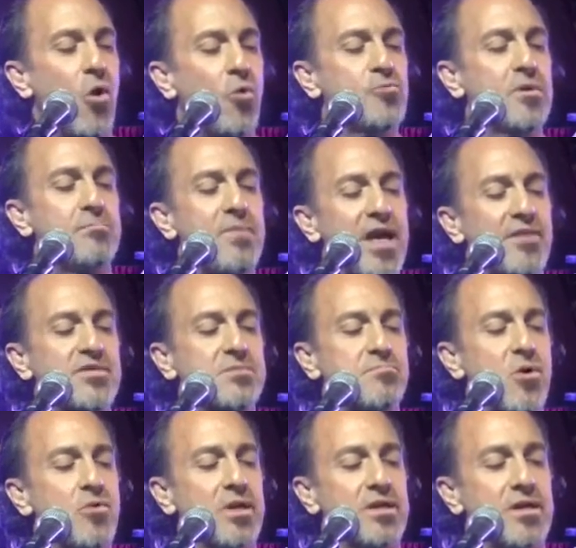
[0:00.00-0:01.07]
Goldman may have
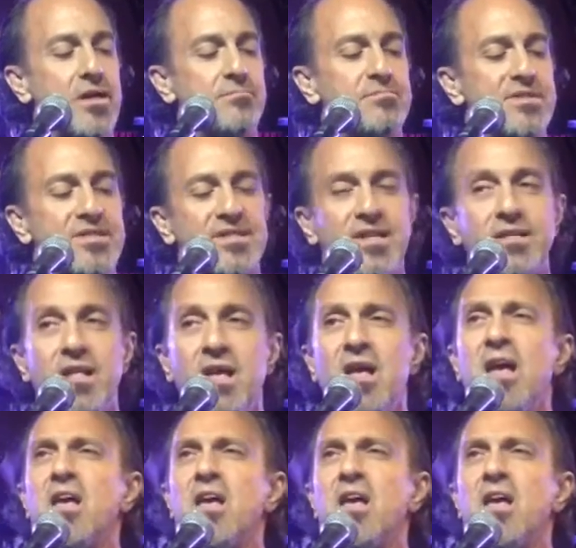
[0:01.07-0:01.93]
spoken up and said,